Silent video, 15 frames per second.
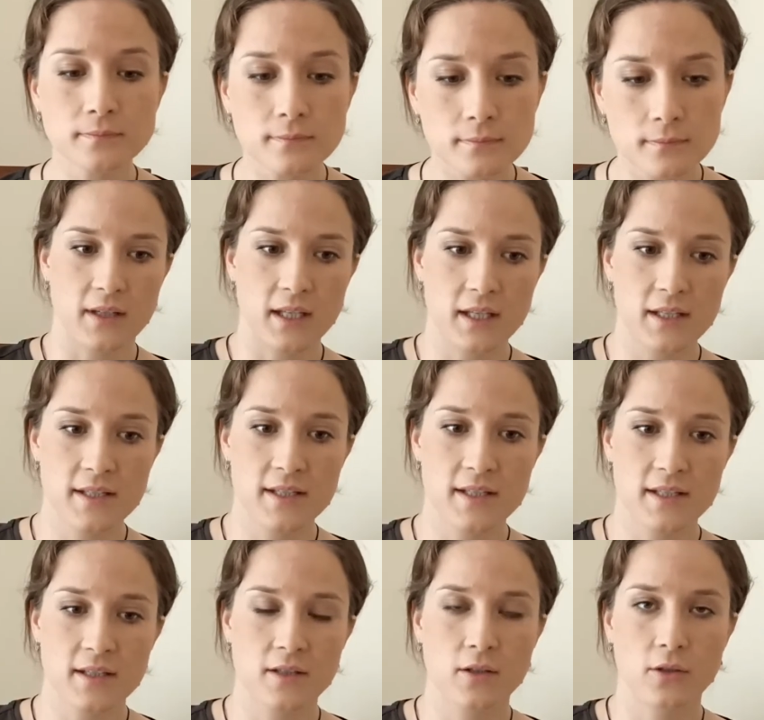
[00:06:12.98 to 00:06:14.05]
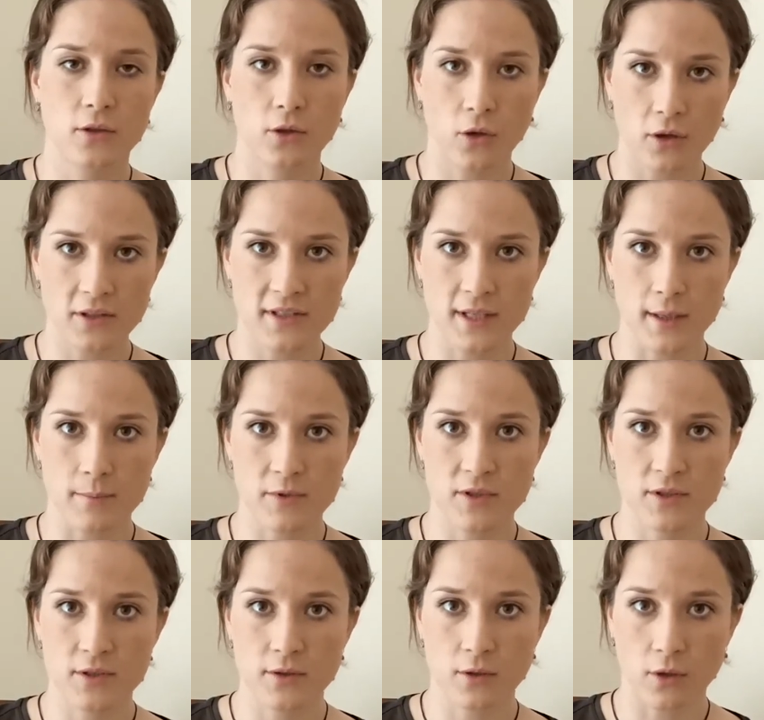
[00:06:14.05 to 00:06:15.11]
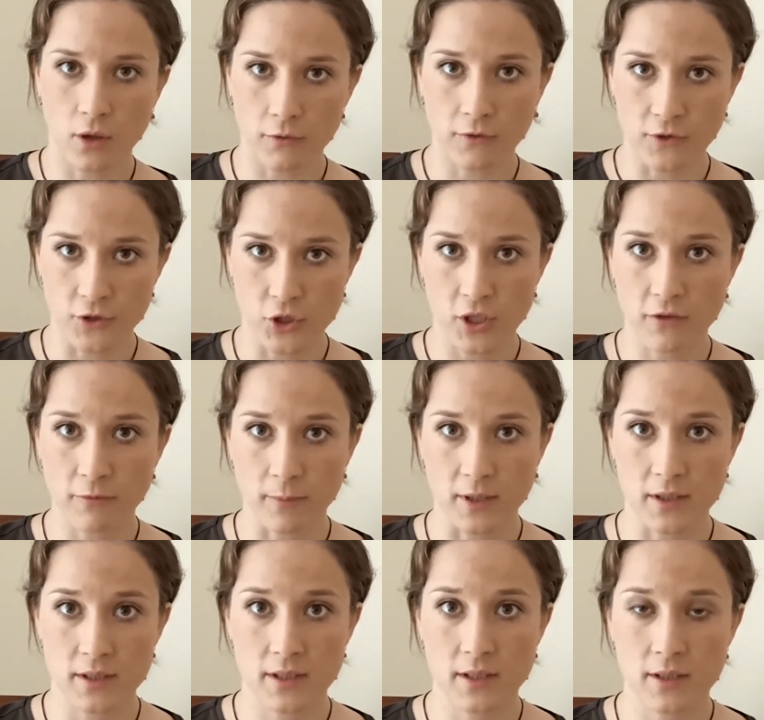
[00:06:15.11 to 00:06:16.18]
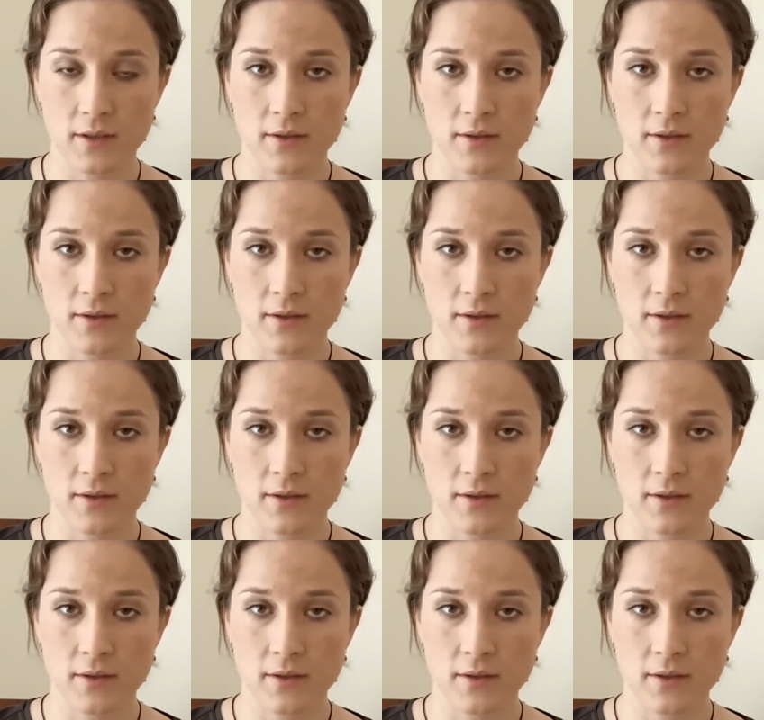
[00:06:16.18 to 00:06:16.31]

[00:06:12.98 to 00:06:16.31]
These concepts of achievement